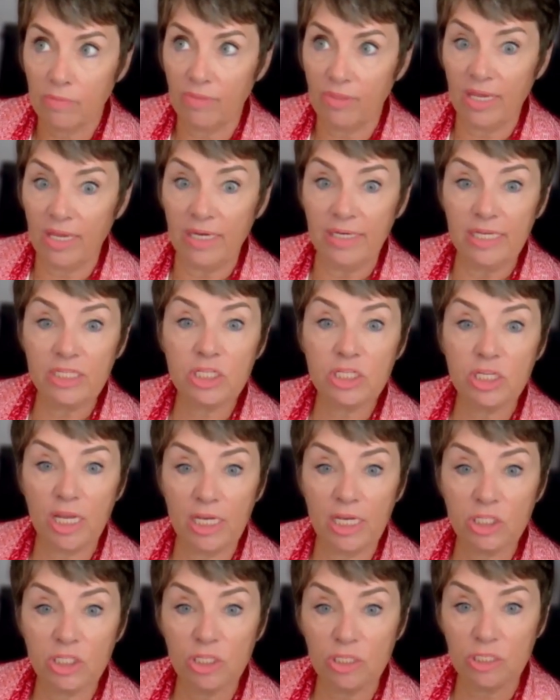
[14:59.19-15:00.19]
the
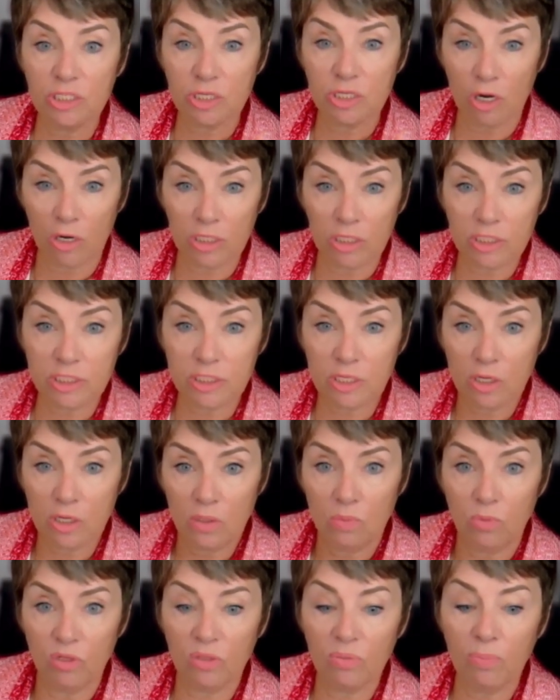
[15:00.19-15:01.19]
initiation starts
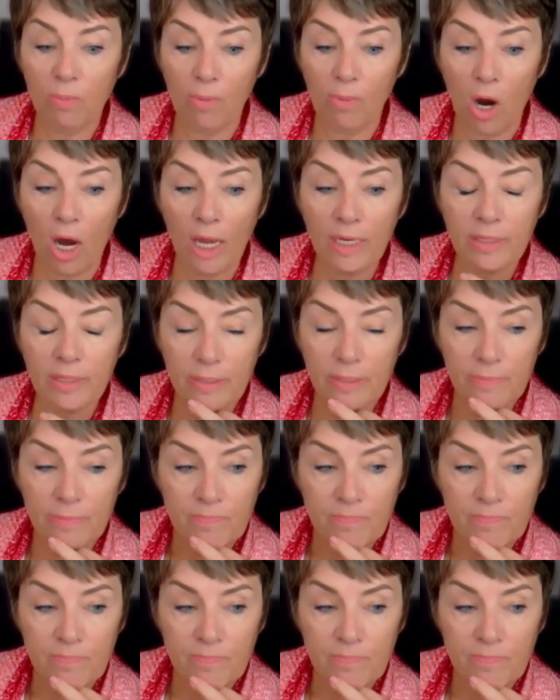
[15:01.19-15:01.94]
with what,